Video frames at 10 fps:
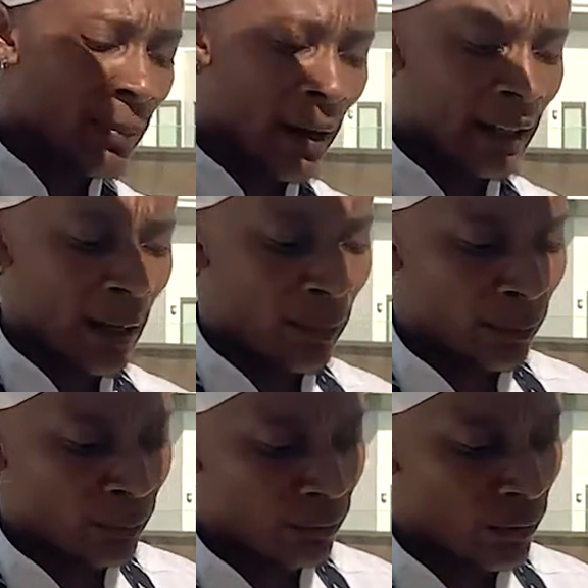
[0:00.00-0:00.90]

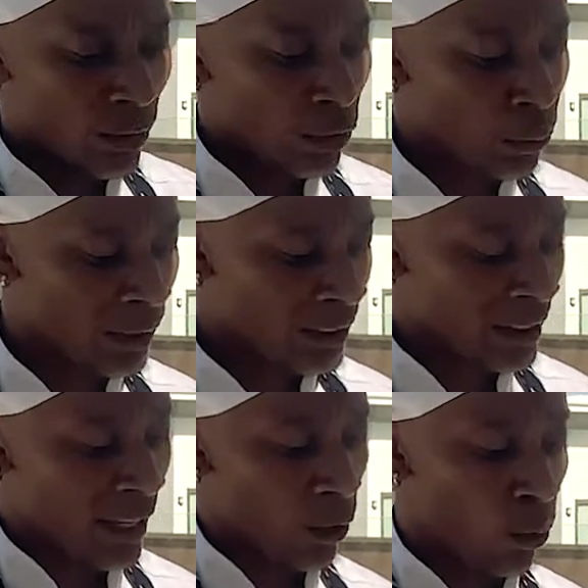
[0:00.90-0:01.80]
pineapple, you can
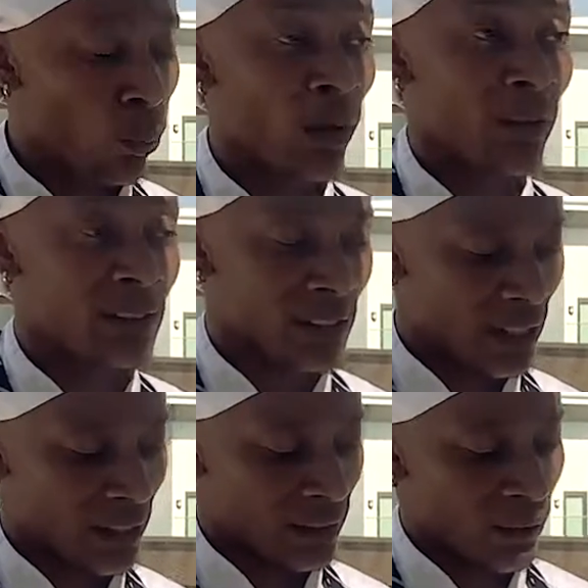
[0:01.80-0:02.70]
tell where the seed
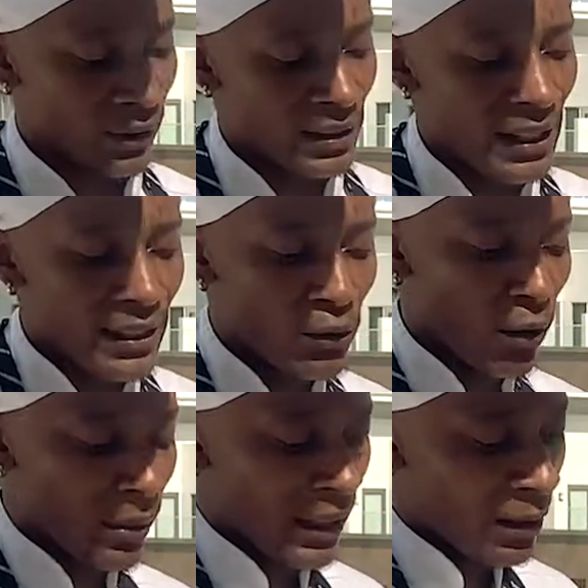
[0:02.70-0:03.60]
is. So the seed is going
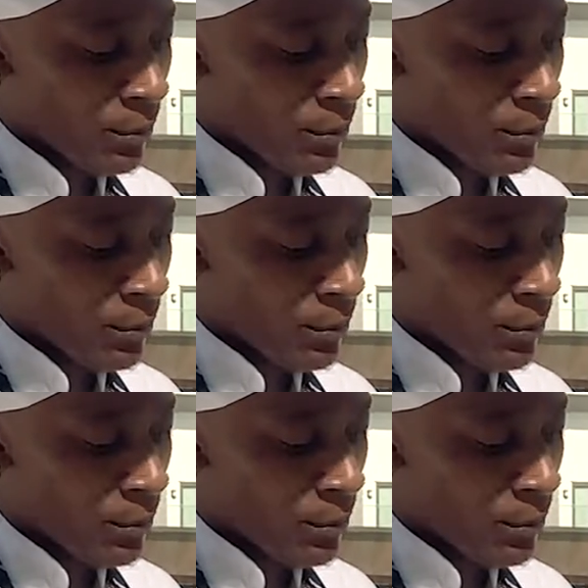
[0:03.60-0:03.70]
to be in the